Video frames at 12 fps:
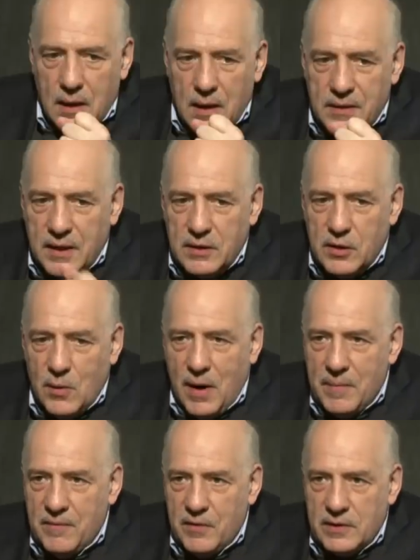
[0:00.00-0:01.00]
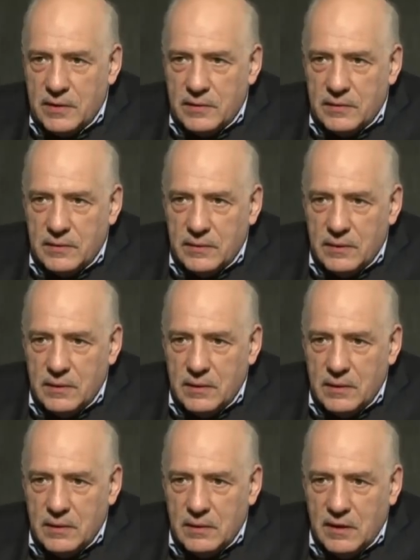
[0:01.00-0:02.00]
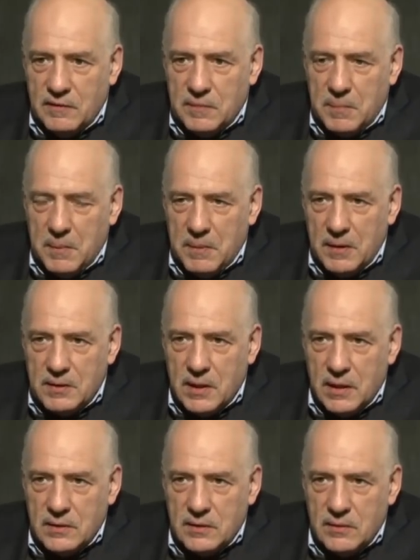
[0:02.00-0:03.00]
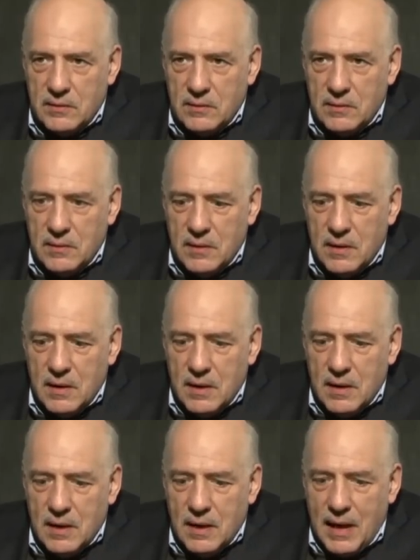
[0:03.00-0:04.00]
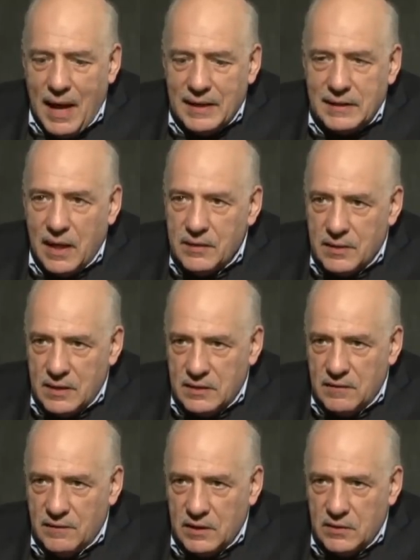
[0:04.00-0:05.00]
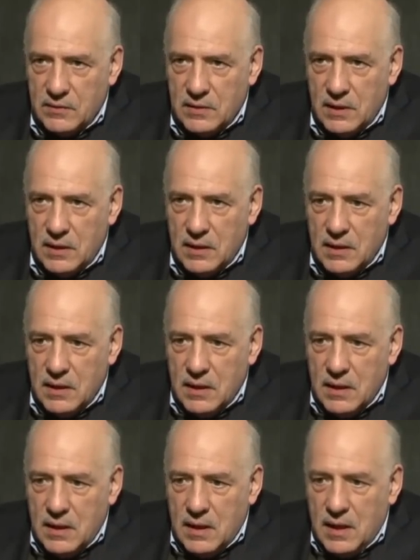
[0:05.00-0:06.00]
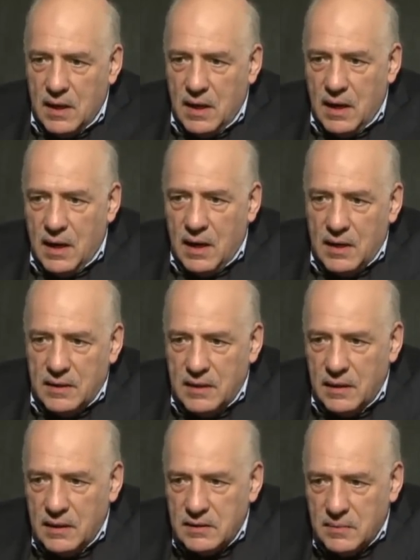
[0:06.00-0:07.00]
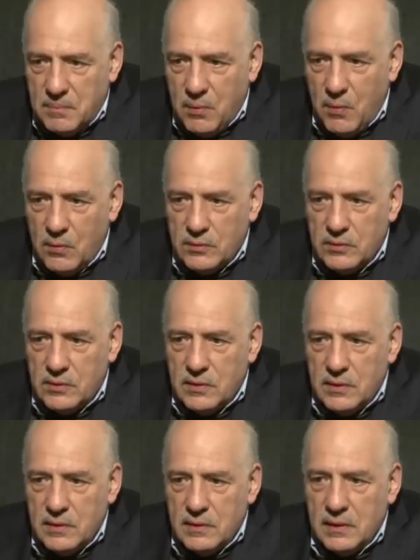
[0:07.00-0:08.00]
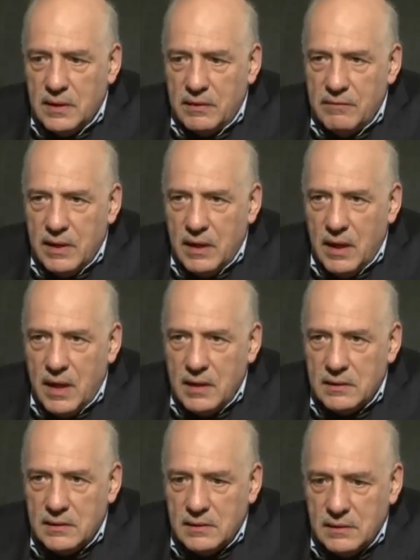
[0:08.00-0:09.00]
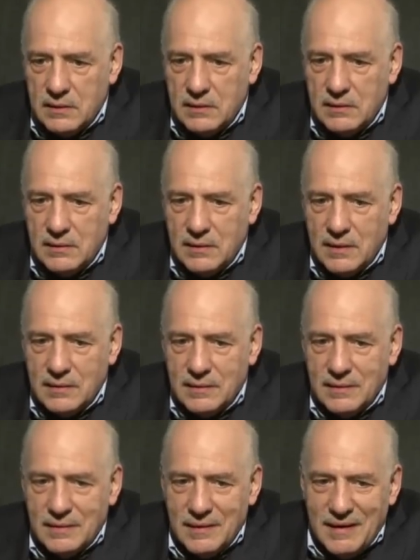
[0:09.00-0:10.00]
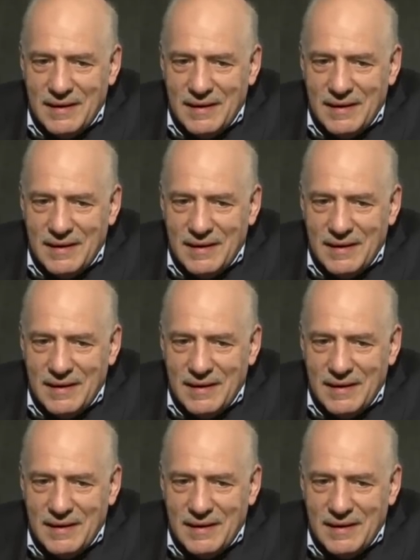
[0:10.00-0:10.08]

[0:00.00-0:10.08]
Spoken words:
I think New Arab Voices gives people a chance to act out their civic duty. I think it's important that they realize that